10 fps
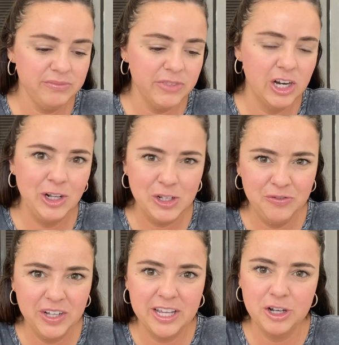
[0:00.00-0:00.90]
It also
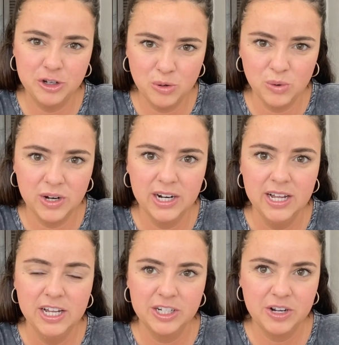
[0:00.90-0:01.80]
felt like a chore
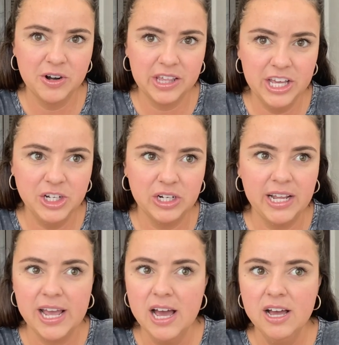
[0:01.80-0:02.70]
to go to the kitchen.
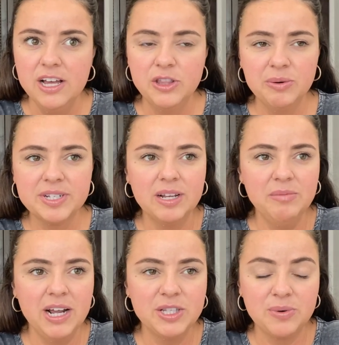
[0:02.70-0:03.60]
Like there were some
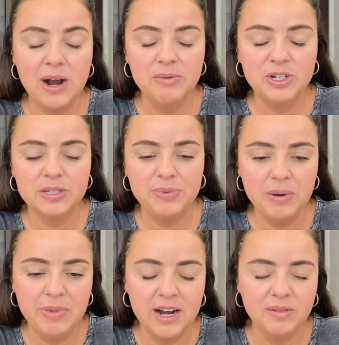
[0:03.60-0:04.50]
nights where I would just be in
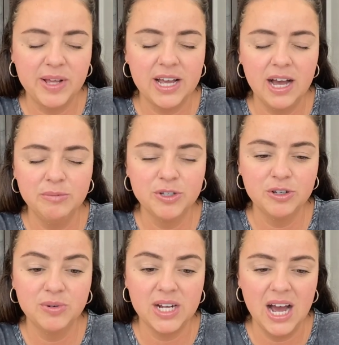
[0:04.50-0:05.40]
bed. I'm like, I'm
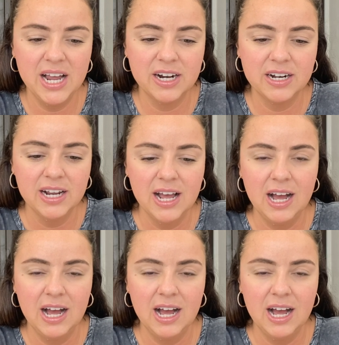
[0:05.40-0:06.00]
so tired.